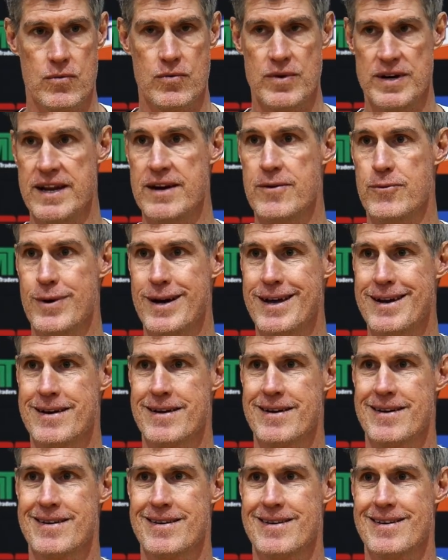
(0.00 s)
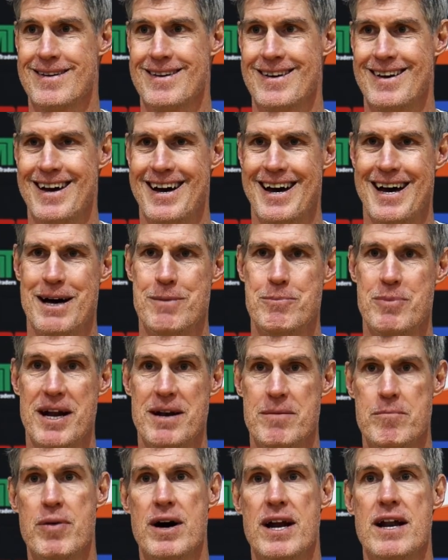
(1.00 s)
We need a win.
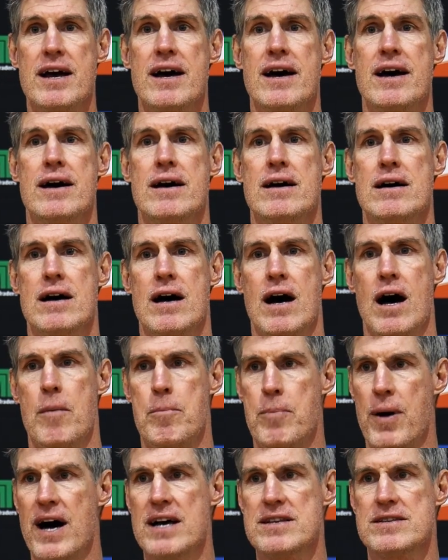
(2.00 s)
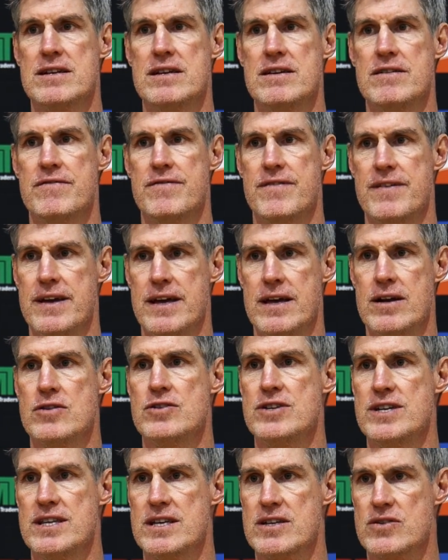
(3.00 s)
But a positive
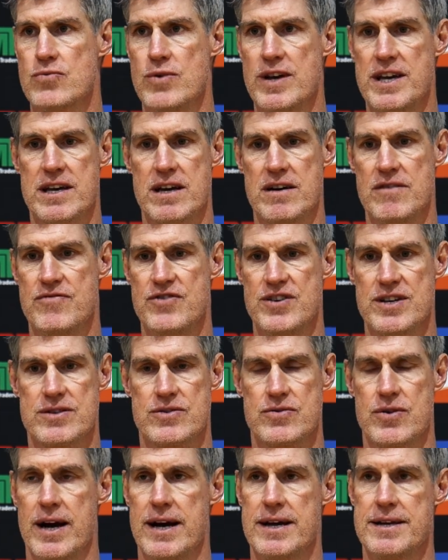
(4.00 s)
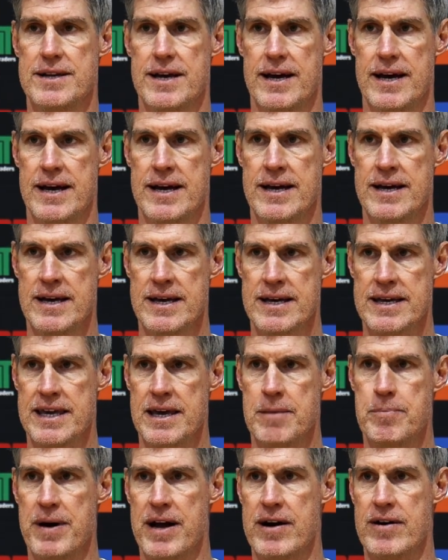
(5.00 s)
energy this week of just trying to
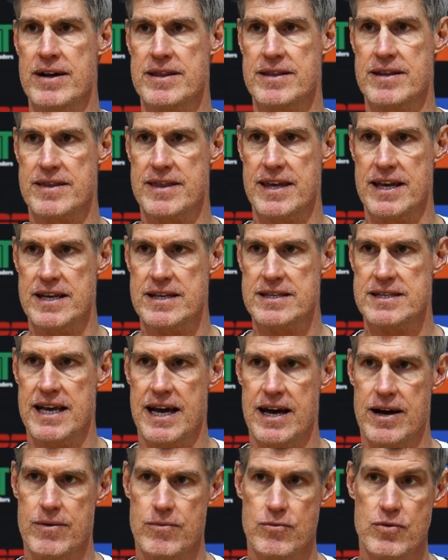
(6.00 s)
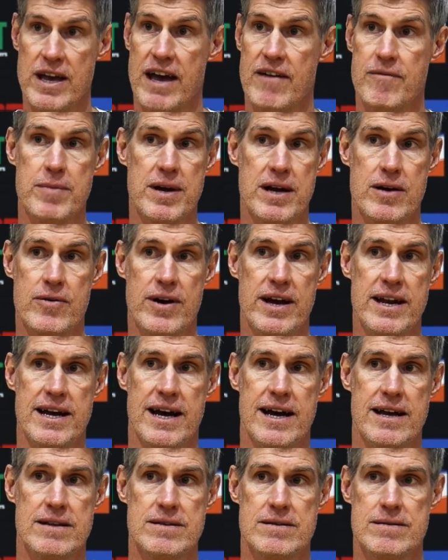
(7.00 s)
get better at the things that we haven't been great
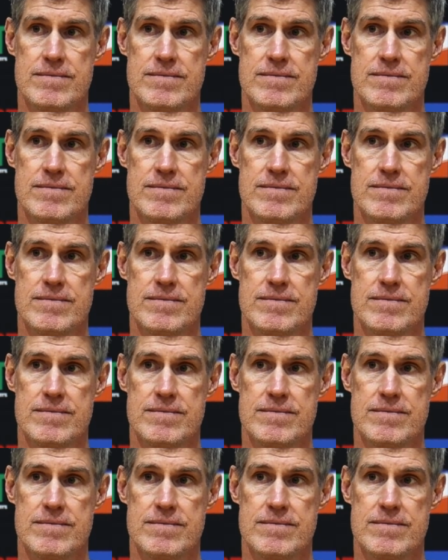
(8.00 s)
at.